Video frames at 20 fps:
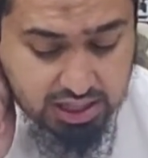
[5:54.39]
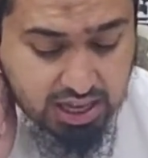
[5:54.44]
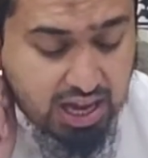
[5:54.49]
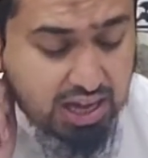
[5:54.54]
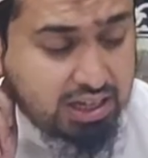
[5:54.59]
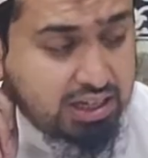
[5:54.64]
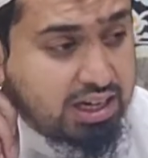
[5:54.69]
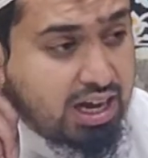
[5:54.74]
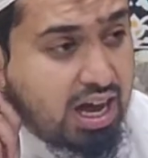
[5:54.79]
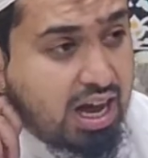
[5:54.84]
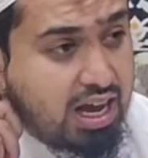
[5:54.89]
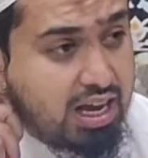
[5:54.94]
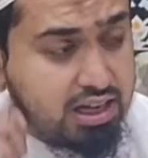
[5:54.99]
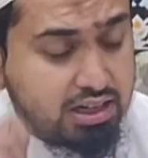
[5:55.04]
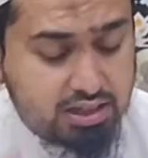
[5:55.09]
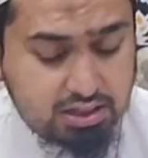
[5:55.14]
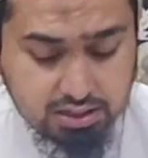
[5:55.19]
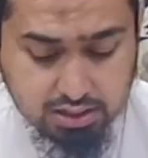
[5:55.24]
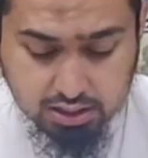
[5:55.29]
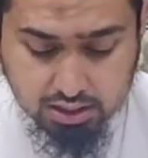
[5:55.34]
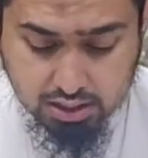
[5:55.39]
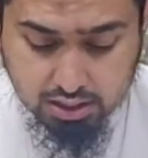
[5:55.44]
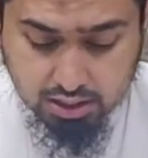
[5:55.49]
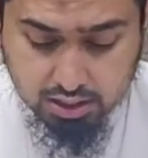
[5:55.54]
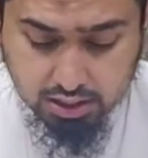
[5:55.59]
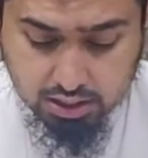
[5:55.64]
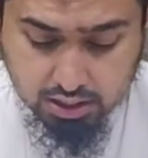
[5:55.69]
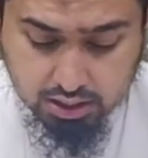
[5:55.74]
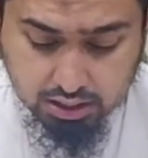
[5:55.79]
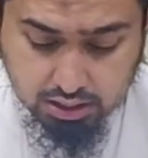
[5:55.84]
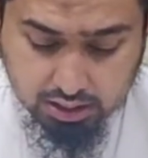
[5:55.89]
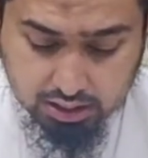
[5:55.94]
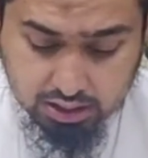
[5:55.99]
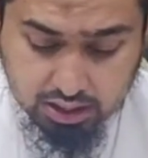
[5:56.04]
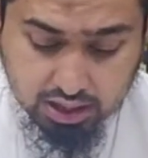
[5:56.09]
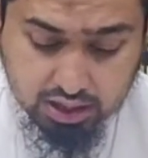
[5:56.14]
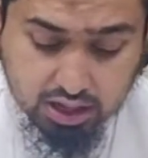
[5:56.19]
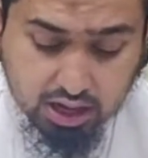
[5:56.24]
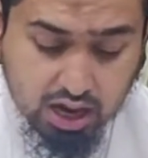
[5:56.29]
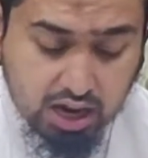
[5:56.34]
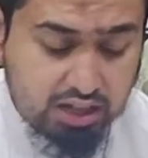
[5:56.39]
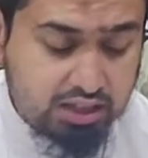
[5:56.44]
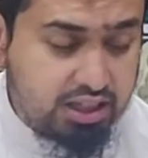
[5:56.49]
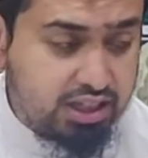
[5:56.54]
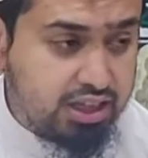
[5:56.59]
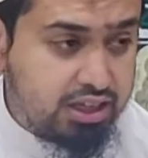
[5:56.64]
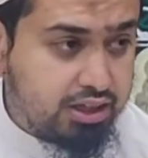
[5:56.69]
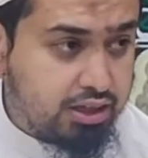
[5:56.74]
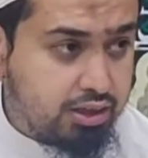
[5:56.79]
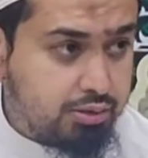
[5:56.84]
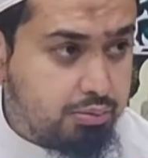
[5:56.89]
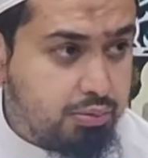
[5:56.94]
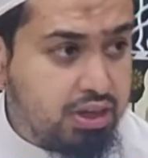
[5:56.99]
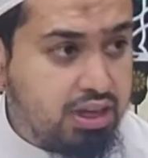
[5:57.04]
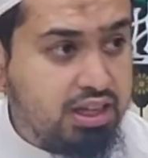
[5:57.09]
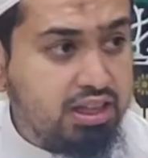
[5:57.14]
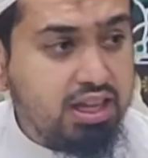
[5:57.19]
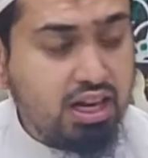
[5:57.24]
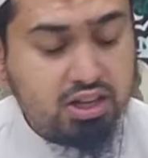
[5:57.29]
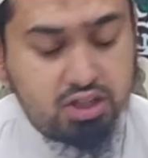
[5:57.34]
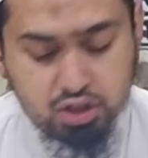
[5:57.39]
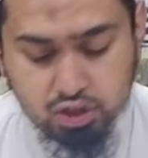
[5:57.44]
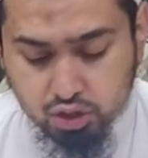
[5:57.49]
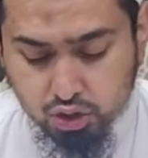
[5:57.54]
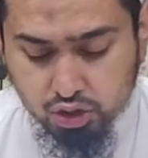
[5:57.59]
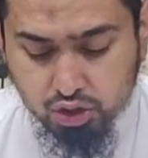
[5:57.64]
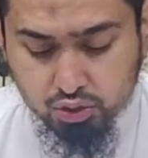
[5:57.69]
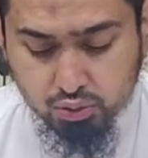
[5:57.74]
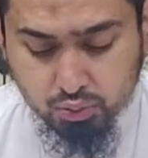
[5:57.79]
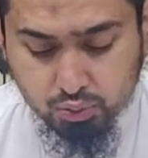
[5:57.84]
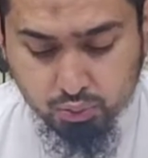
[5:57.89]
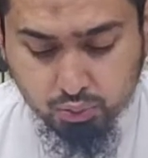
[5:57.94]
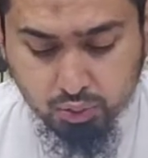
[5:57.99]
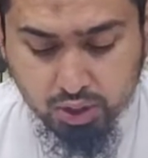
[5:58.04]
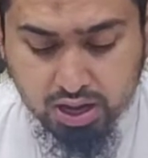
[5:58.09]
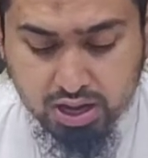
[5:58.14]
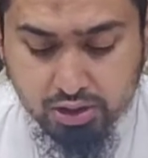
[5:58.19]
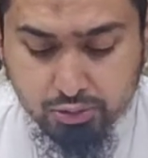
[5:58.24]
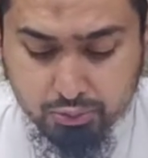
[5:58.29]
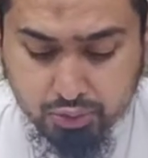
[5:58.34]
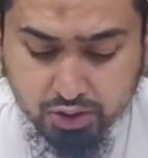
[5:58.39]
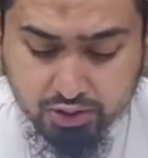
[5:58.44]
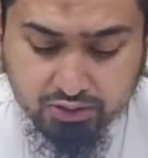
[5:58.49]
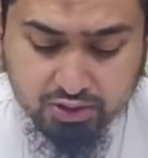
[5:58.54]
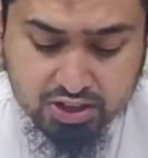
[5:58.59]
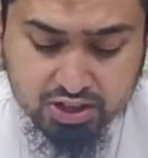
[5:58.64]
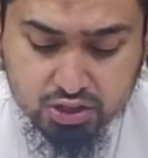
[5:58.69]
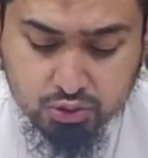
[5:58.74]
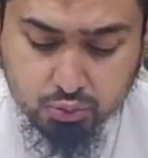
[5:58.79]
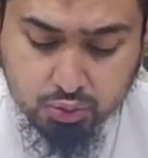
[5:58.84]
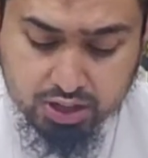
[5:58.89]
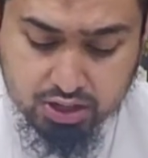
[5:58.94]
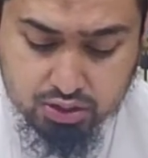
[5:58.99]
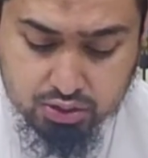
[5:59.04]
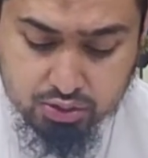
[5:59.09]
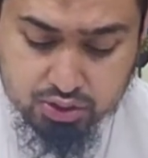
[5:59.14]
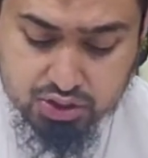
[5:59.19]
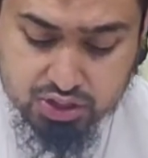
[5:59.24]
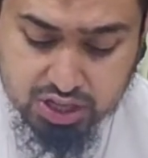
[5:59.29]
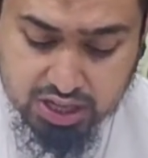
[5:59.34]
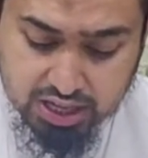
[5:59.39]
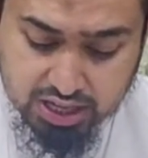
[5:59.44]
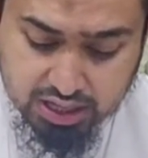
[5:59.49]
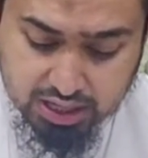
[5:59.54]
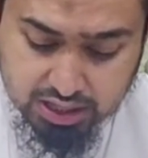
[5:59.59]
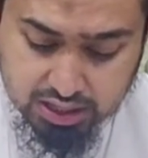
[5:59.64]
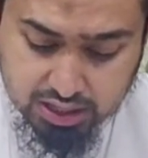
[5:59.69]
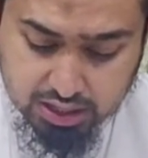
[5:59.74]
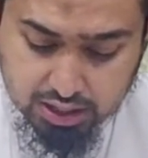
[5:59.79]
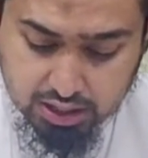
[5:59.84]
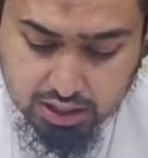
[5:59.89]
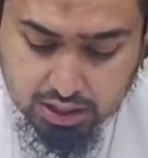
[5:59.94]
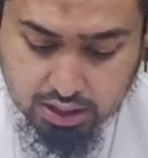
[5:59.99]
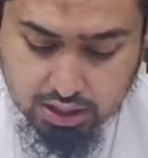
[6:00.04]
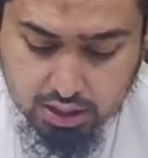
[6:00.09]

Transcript: That night, the Qadi, meaning that judge where he previously went to see,